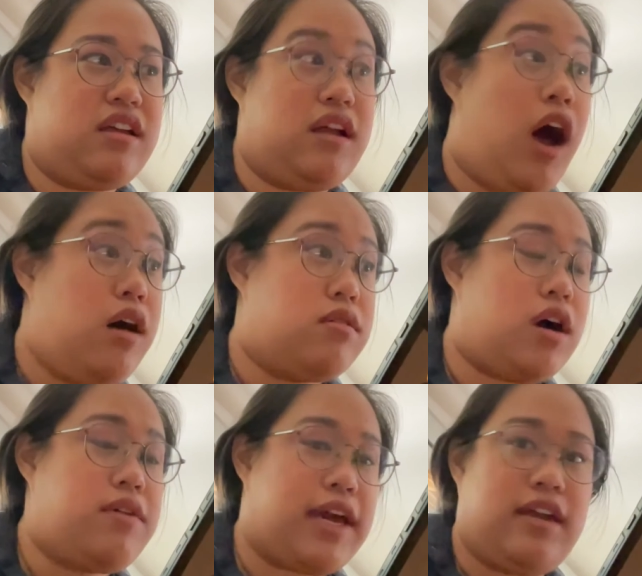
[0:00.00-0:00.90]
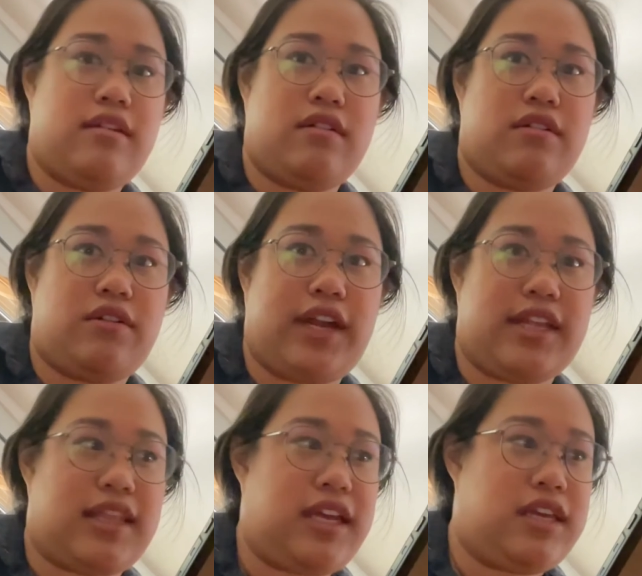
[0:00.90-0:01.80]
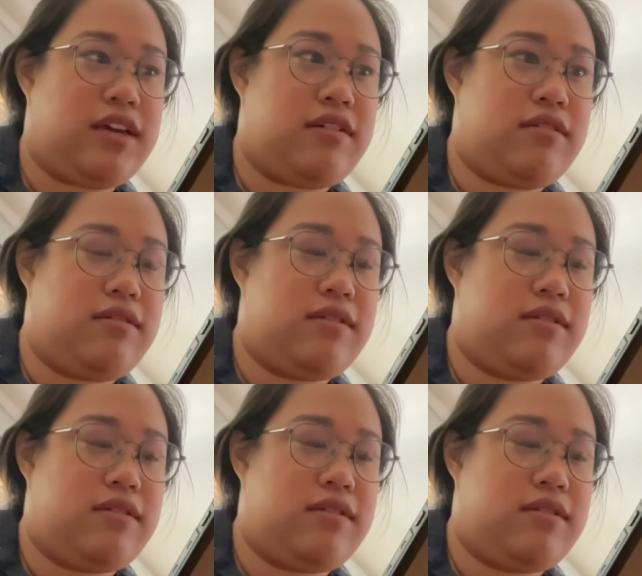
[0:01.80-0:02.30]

Oh, okay, great, thank yeah. you.